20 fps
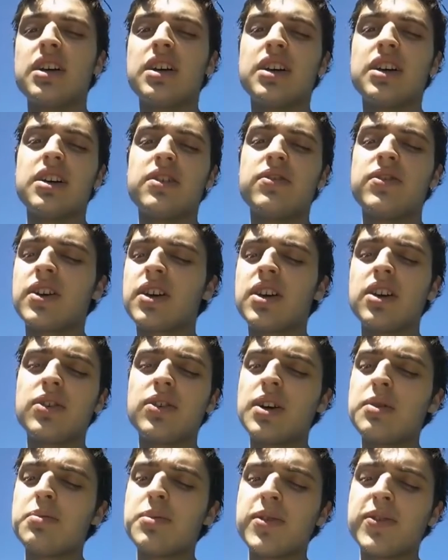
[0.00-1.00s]
Fucking
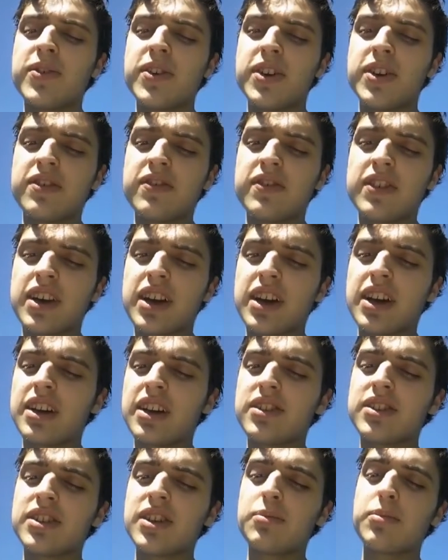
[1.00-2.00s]
great movie. I
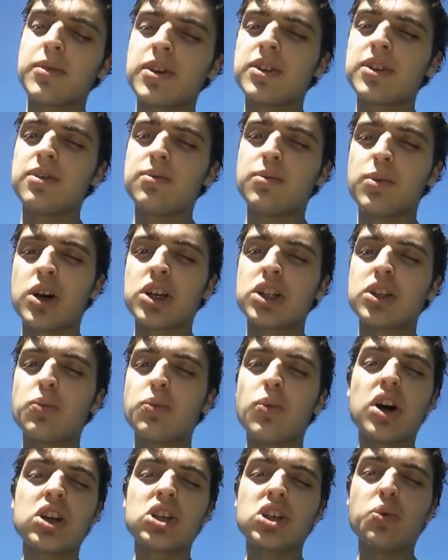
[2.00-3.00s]
can't say much. Watch it.
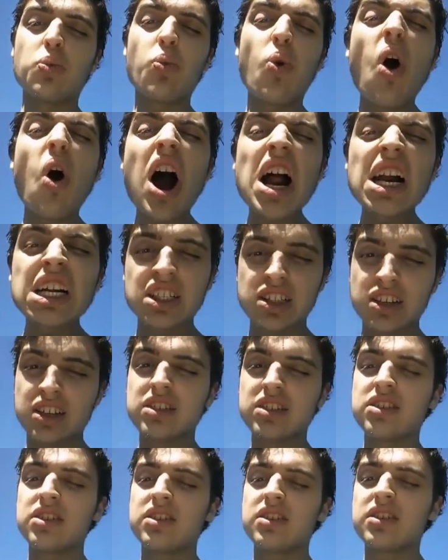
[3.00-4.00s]
Watch it. Watch
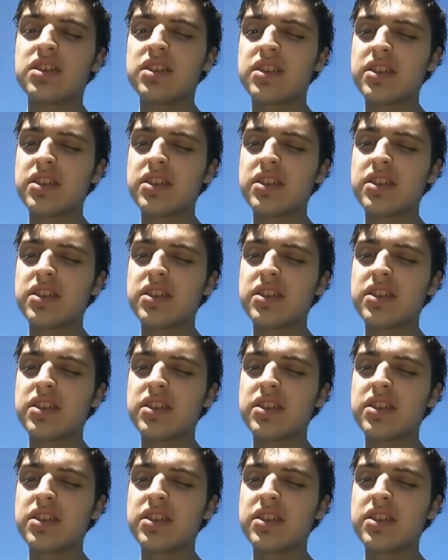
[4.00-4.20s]
it.